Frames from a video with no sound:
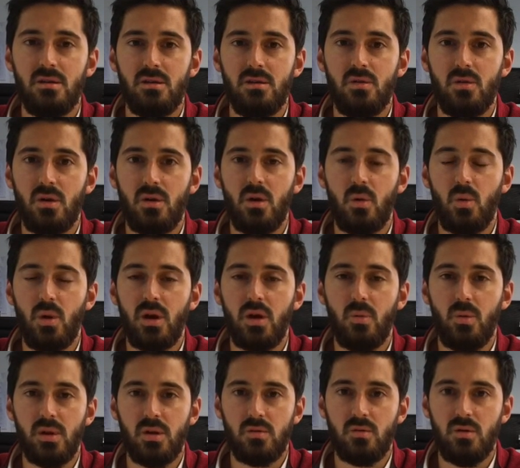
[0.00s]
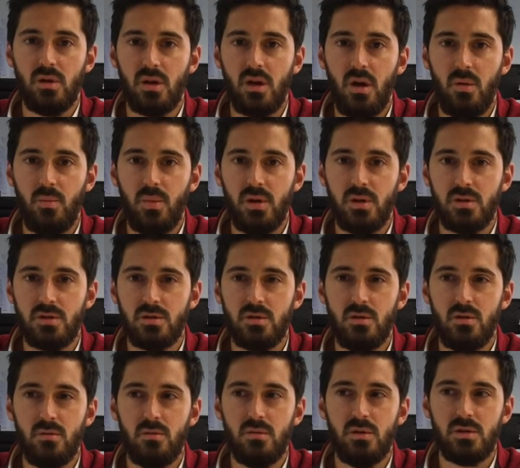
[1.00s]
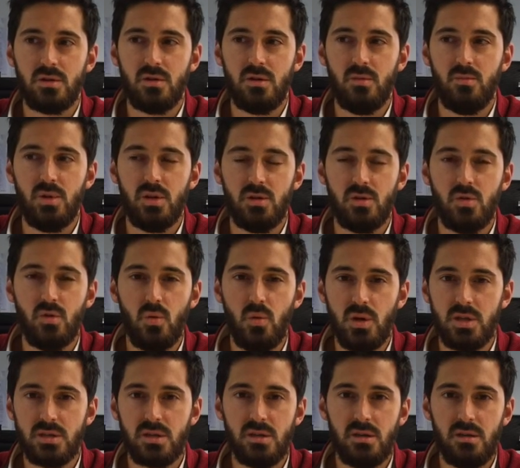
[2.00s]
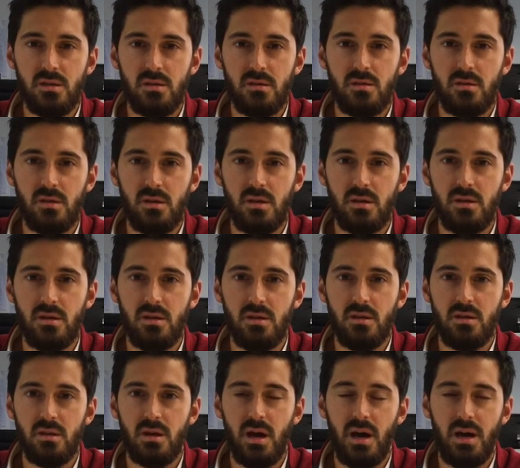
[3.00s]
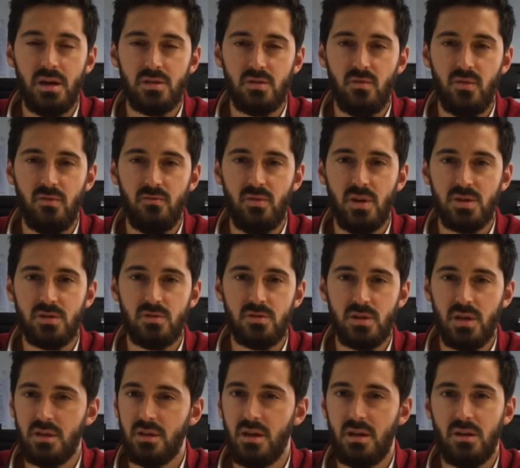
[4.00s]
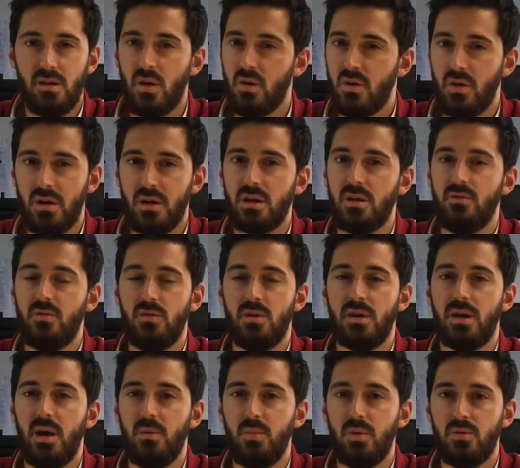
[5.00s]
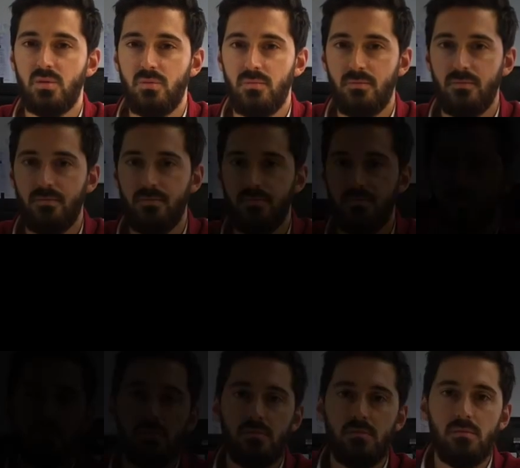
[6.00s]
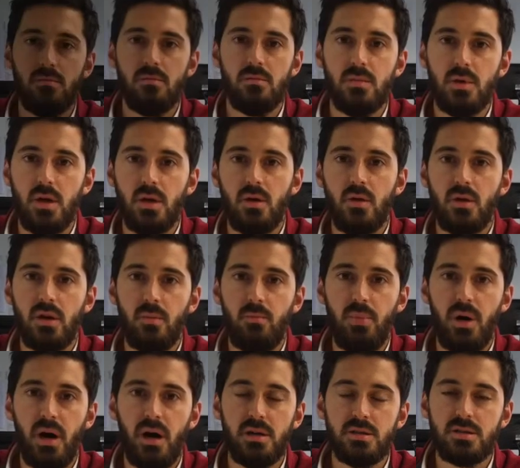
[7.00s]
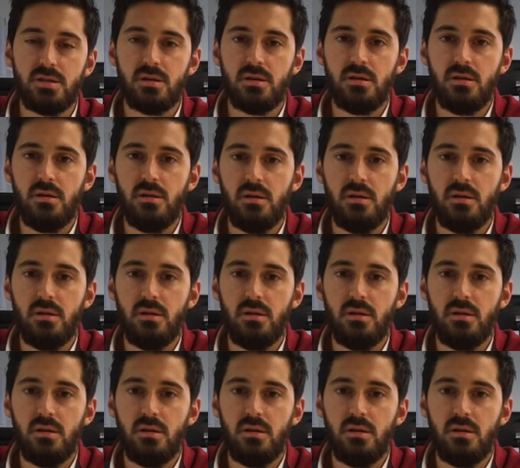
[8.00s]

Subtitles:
you are not really committed to the company, so it's gonna be too risky in the eyes of the investors, and they're not gonna give you the capital. In the past,